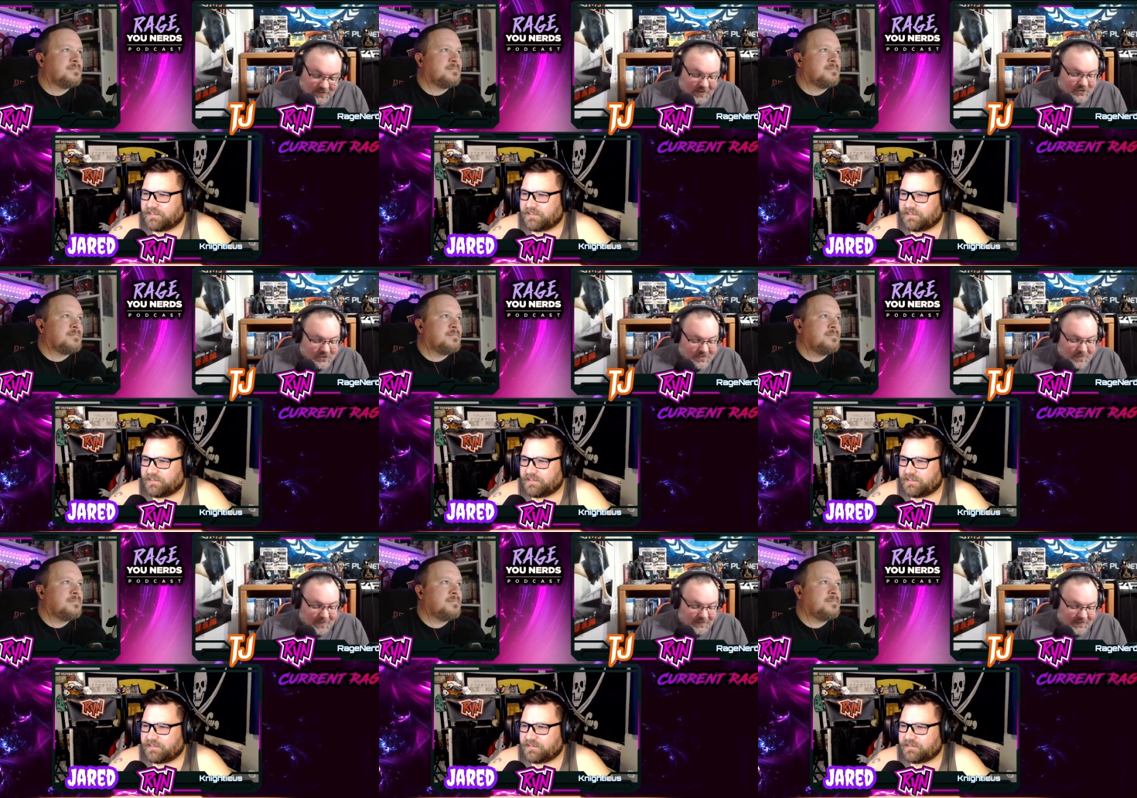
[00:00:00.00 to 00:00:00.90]
Speaker 1: not just
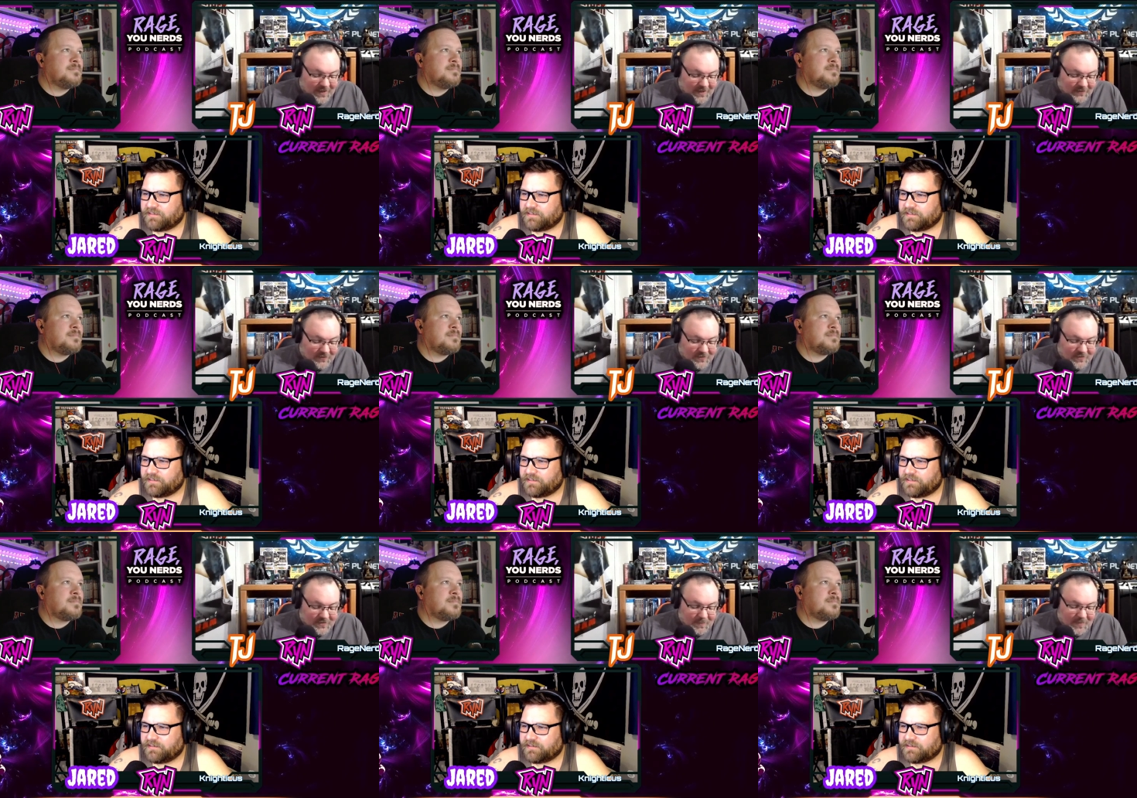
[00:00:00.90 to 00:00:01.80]
about the
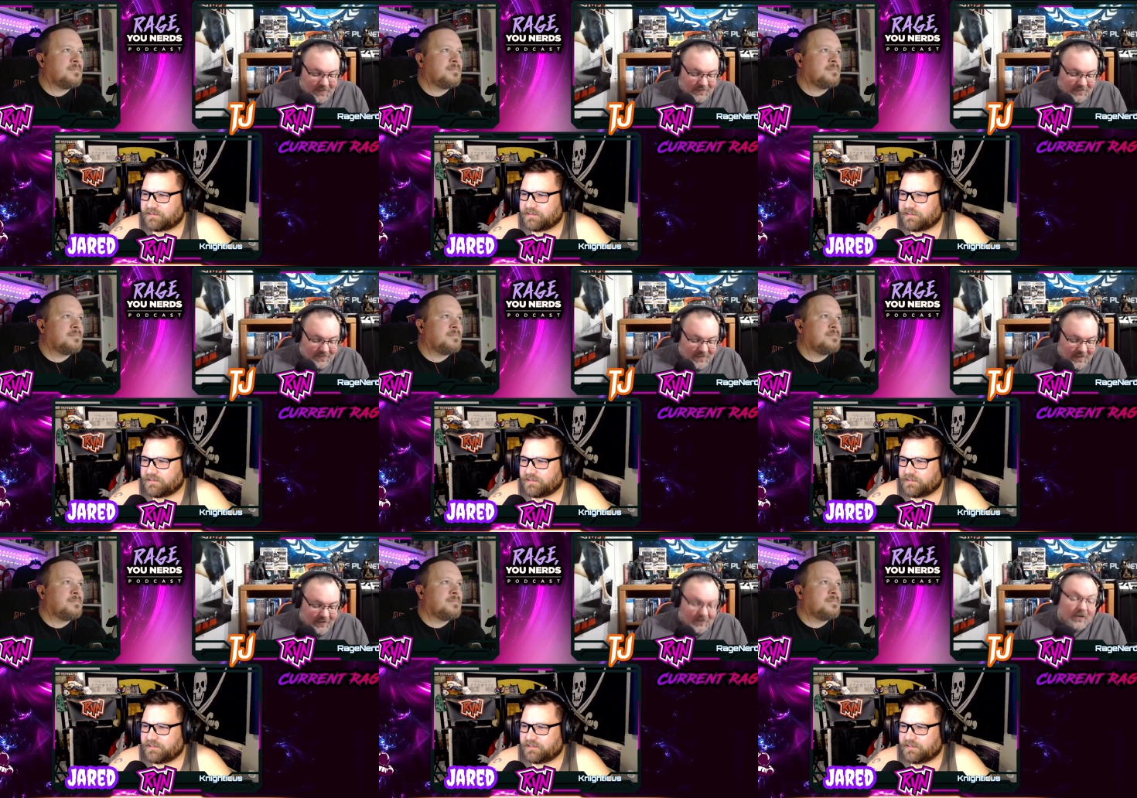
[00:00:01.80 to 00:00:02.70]
actors, it's about the
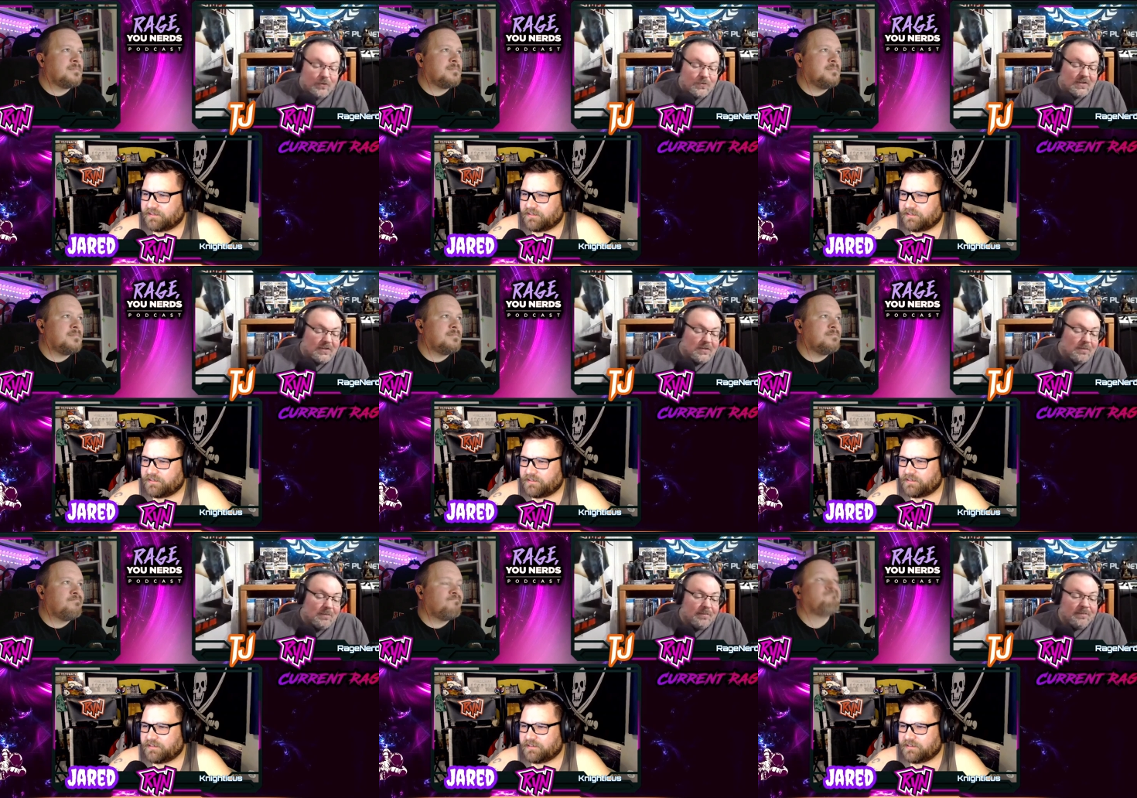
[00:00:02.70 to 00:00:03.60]
entire
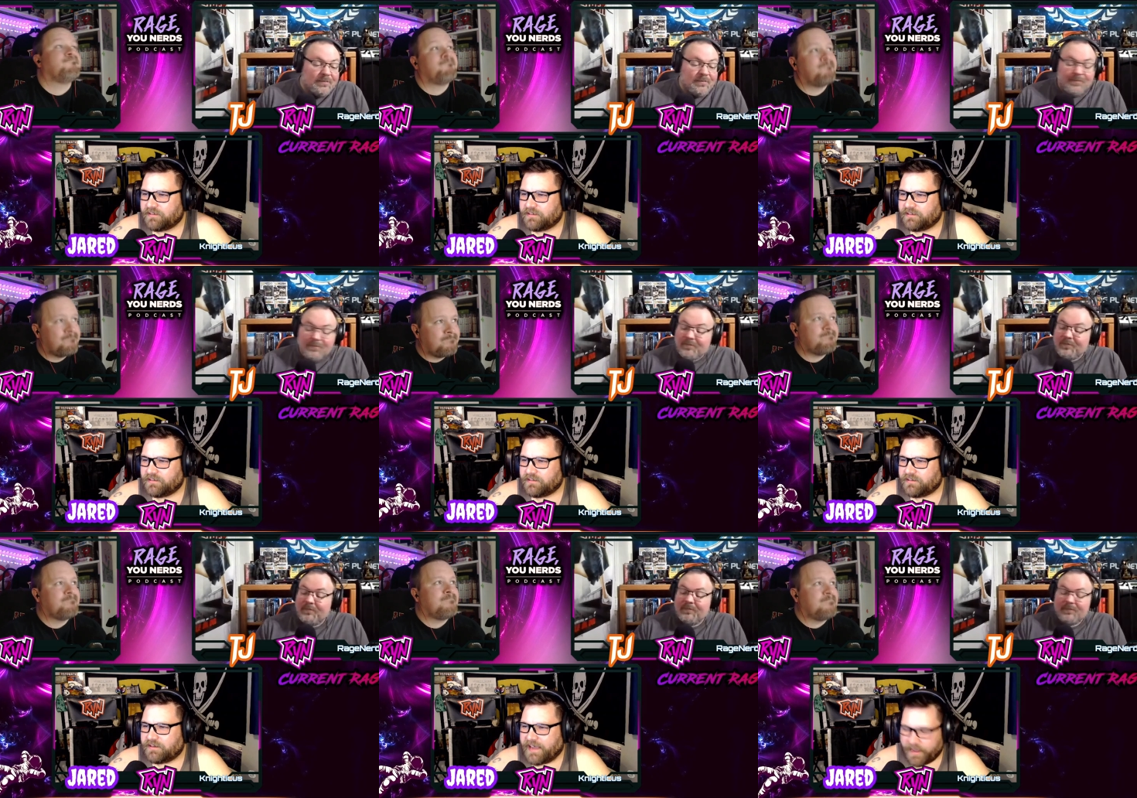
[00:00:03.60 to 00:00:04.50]
ecosystem.
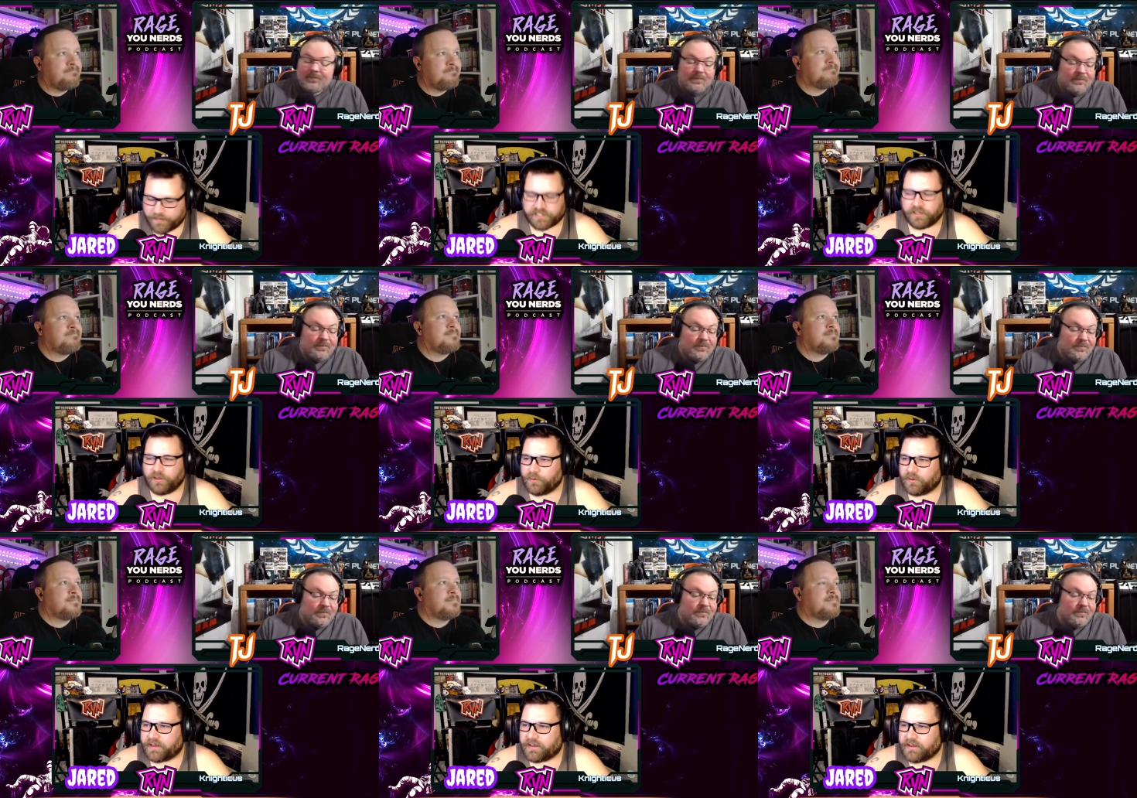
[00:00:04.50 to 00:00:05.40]

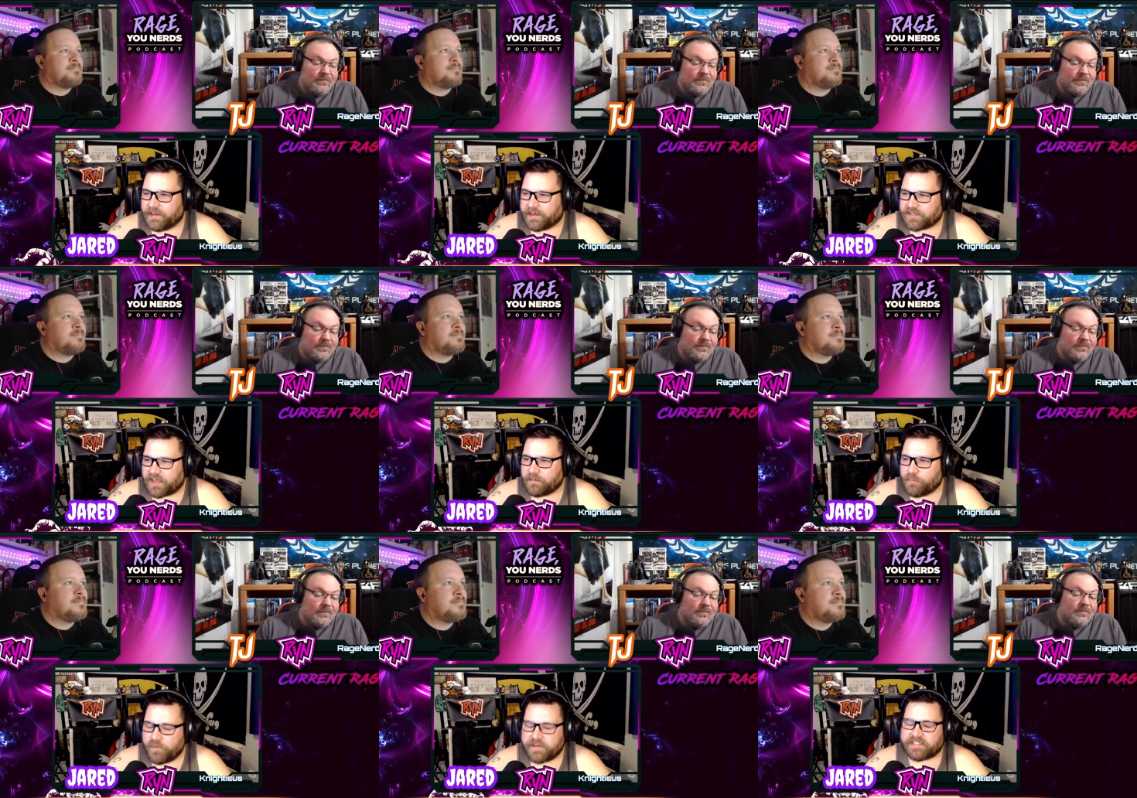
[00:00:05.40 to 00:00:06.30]
Speaker 2: Absolutely. It's like a
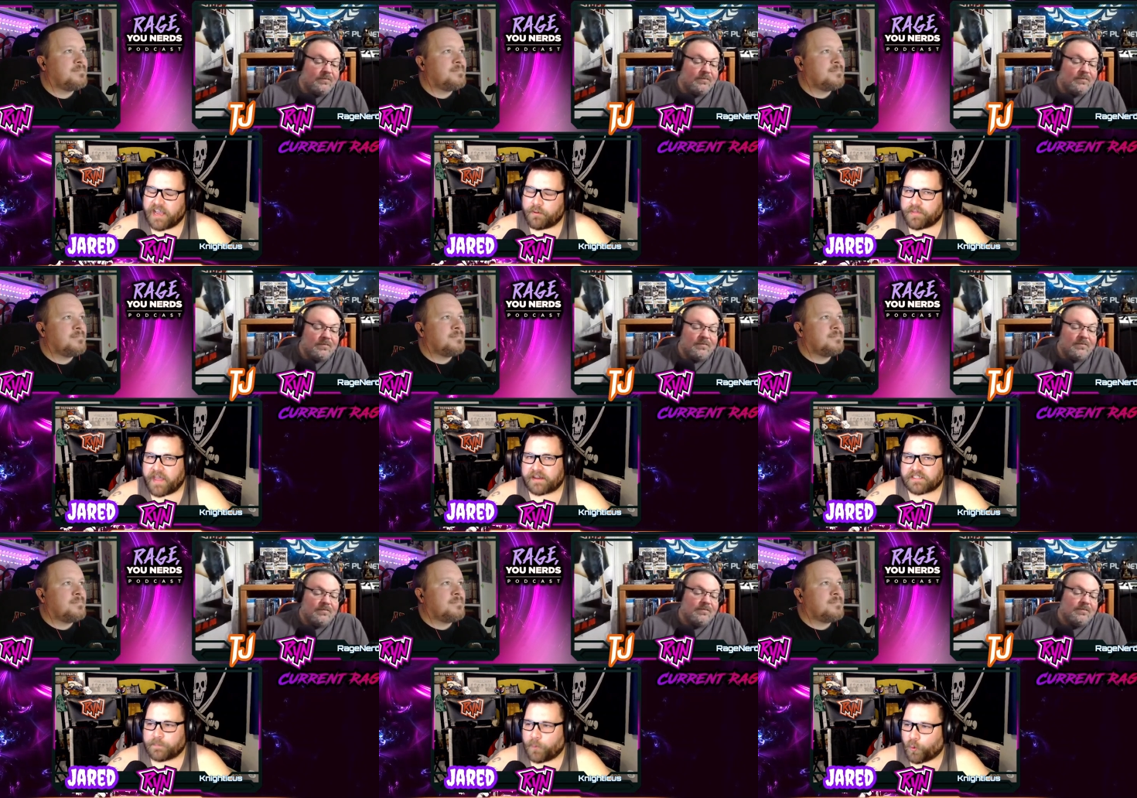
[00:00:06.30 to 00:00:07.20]
movie set without a
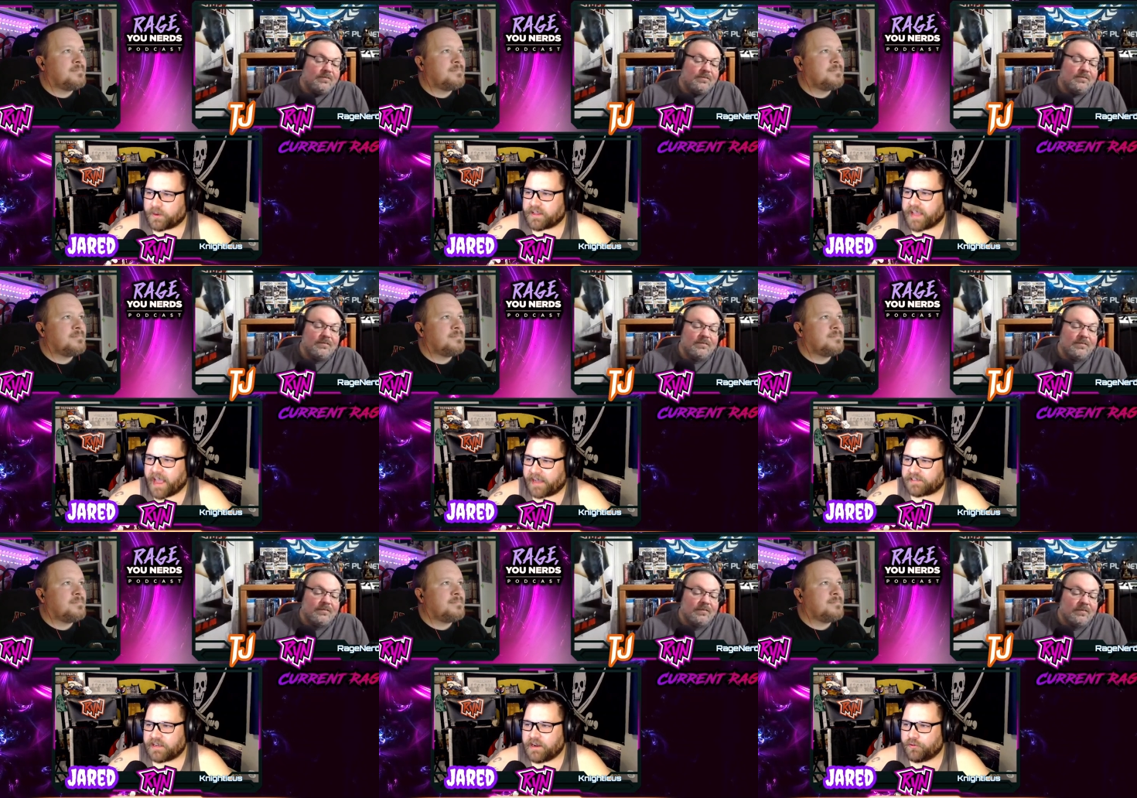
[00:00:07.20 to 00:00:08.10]
supporting
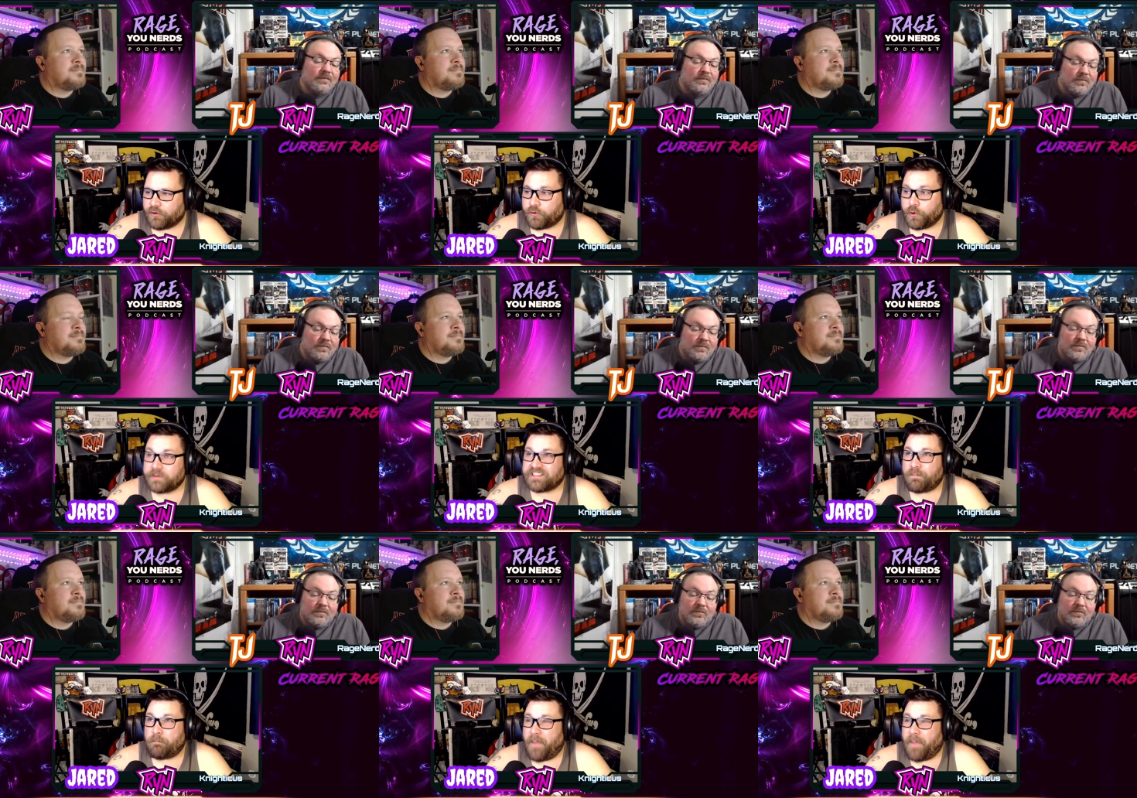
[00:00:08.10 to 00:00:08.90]
cast. The crew is the